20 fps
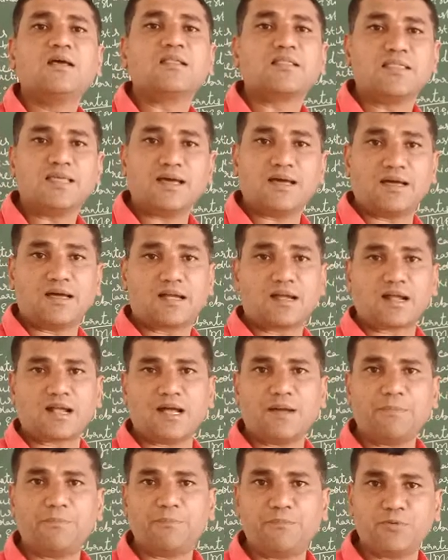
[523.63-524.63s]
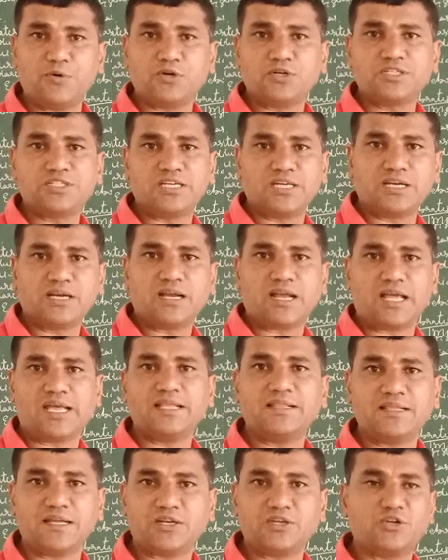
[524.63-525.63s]
the cup portion
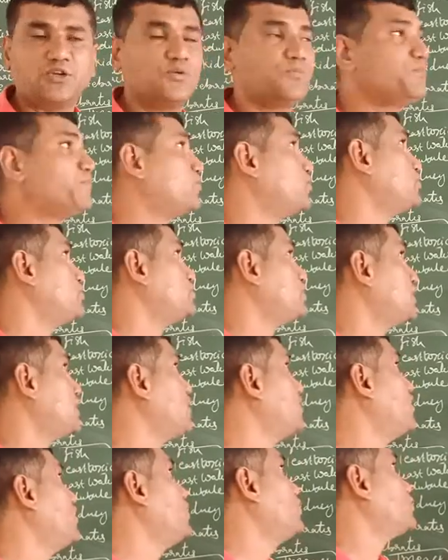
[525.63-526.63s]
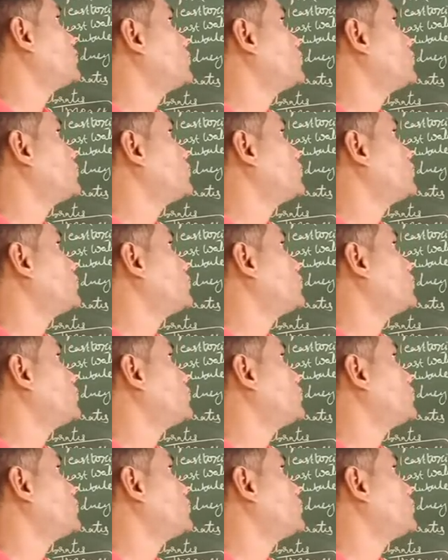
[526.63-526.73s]
and the tube portion.